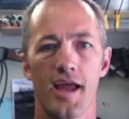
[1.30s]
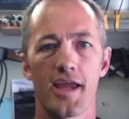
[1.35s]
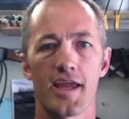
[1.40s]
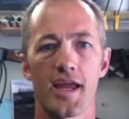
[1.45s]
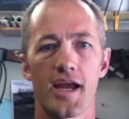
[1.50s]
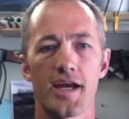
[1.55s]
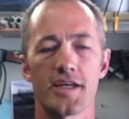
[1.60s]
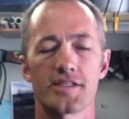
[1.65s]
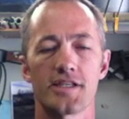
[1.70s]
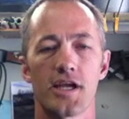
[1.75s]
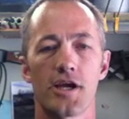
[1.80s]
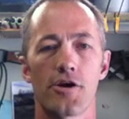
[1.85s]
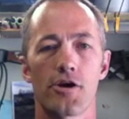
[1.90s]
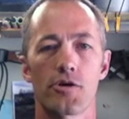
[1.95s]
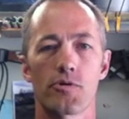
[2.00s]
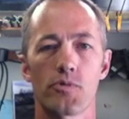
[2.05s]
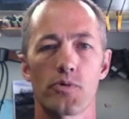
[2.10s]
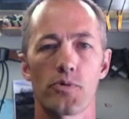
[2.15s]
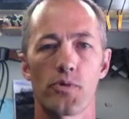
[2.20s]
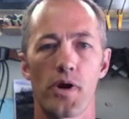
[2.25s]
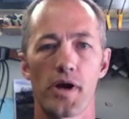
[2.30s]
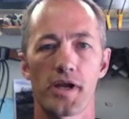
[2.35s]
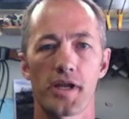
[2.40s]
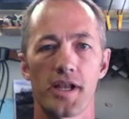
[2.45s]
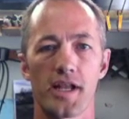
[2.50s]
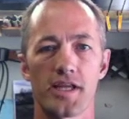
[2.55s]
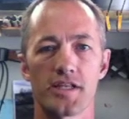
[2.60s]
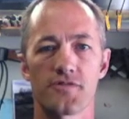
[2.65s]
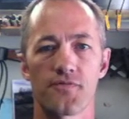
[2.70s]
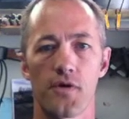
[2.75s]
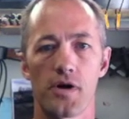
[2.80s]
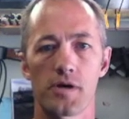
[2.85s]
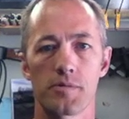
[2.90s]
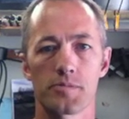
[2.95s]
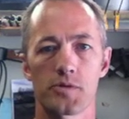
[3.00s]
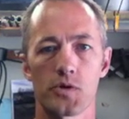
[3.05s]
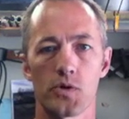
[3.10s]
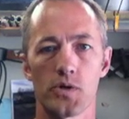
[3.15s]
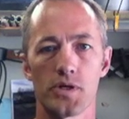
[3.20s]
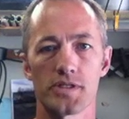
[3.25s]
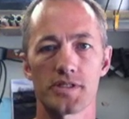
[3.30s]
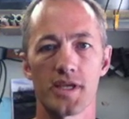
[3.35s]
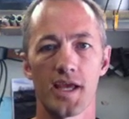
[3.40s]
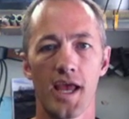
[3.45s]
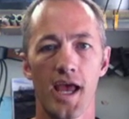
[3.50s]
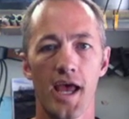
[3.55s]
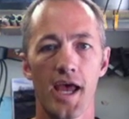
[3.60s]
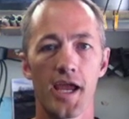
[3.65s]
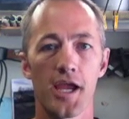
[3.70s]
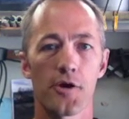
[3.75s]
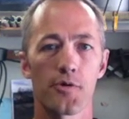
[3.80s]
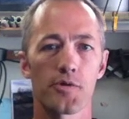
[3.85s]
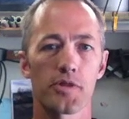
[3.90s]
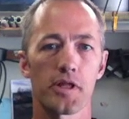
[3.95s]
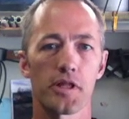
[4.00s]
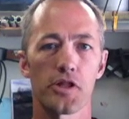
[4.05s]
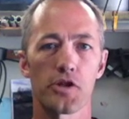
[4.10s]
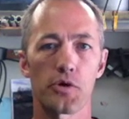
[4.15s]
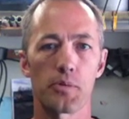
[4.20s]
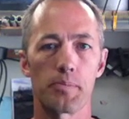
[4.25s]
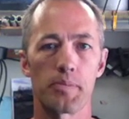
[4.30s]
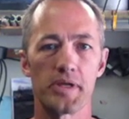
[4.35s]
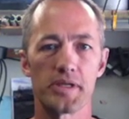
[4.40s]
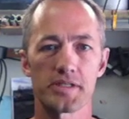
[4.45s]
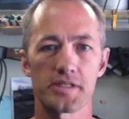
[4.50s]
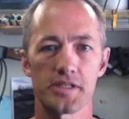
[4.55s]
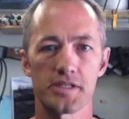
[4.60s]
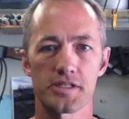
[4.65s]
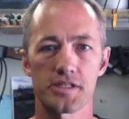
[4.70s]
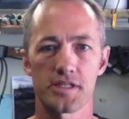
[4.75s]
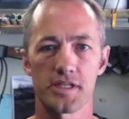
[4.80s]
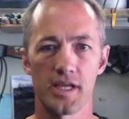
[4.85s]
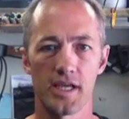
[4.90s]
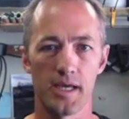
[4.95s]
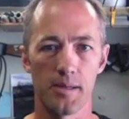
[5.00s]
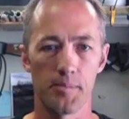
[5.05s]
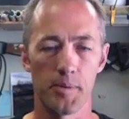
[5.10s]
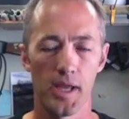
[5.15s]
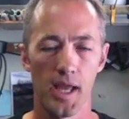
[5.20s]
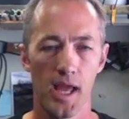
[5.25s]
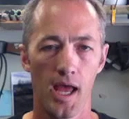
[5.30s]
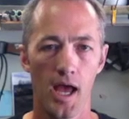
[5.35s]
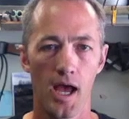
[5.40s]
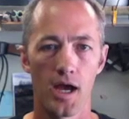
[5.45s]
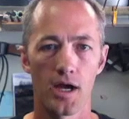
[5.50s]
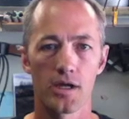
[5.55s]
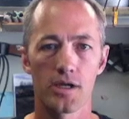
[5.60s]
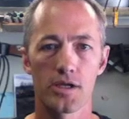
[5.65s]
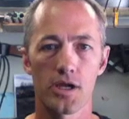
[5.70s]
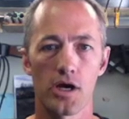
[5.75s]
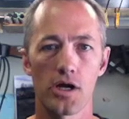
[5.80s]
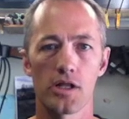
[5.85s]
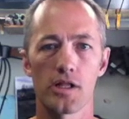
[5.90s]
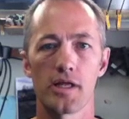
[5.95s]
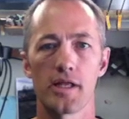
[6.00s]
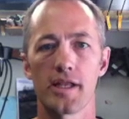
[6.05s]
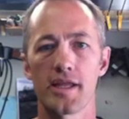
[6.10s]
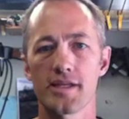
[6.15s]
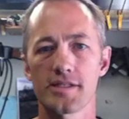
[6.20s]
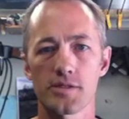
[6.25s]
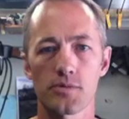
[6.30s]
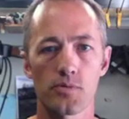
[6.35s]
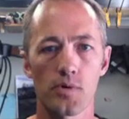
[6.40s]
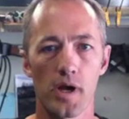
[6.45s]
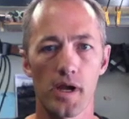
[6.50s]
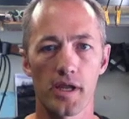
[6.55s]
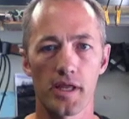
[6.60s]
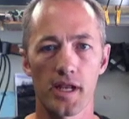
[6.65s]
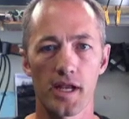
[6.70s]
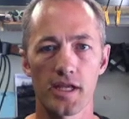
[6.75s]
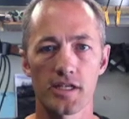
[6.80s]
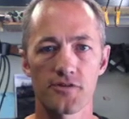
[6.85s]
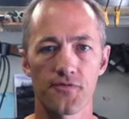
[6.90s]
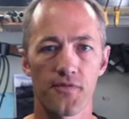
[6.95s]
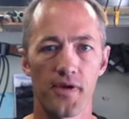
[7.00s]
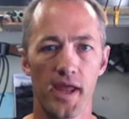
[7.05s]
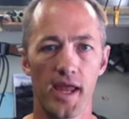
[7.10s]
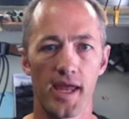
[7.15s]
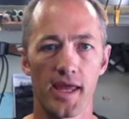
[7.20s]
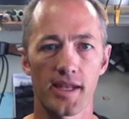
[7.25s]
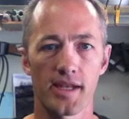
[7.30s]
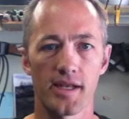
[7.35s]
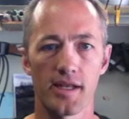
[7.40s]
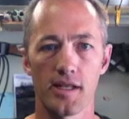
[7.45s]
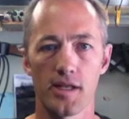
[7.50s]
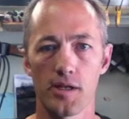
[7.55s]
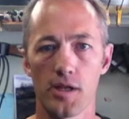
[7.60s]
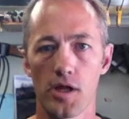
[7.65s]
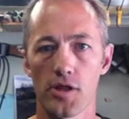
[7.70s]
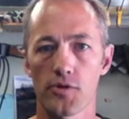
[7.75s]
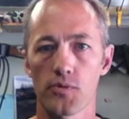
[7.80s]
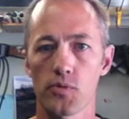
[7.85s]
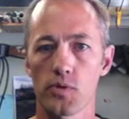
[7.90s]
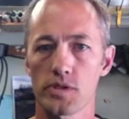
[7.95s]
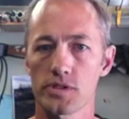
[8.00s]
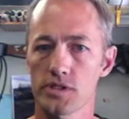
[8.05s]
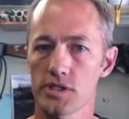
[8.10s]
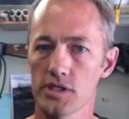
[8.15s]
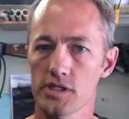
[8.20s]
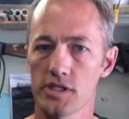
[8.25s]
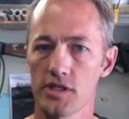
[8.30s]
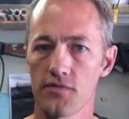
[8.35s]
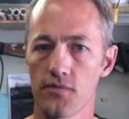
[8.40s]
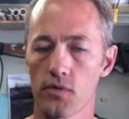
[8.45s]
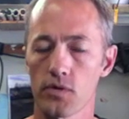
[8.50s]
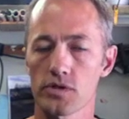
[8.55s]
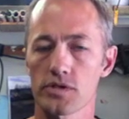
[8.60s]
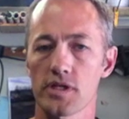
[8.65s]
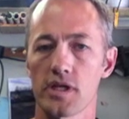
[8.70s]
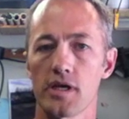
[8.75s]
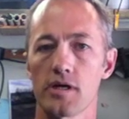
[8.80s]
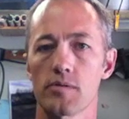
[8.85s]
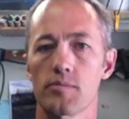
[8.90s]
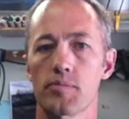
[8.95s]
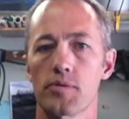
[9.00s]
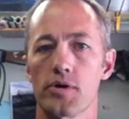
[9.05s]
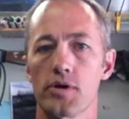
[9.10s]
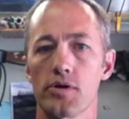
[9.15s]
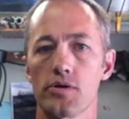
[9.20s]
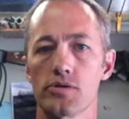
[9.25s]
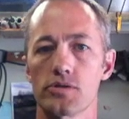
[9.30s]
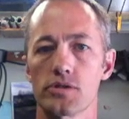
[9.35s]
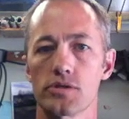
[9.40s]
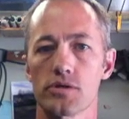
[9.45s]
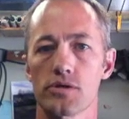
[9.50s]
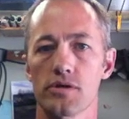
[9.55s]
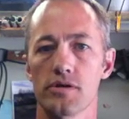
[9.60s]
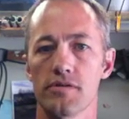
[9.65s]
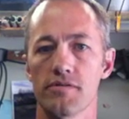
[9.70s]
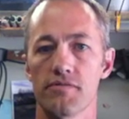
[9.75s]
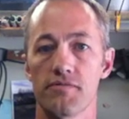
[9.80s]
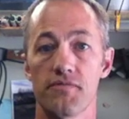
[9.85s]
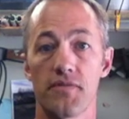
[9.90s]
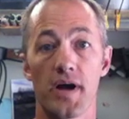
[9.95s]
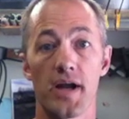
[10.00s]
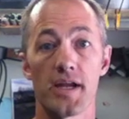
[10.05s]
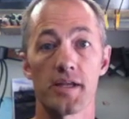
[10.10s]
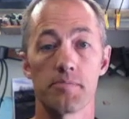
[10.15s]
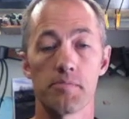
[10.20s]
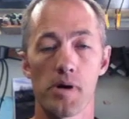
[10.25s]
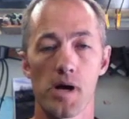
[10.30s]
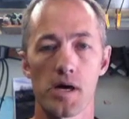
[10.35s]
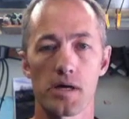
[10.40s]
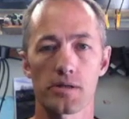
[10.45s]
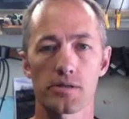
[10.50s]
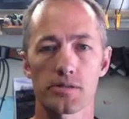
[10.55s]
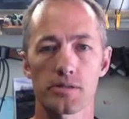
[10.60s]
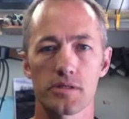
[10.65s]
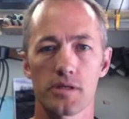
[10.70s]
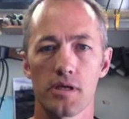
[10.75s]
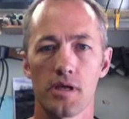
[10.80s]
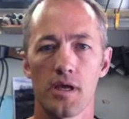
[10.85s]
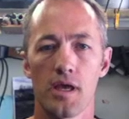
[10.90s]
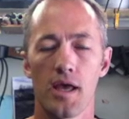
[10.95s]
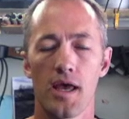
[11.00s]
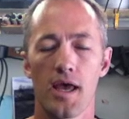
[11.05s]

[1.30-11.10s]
Hey guys, Eric with RockinH Farm Toys here with a little business tip. Colin, he's a RockinH fan and another 1/64 scale producer of fine models.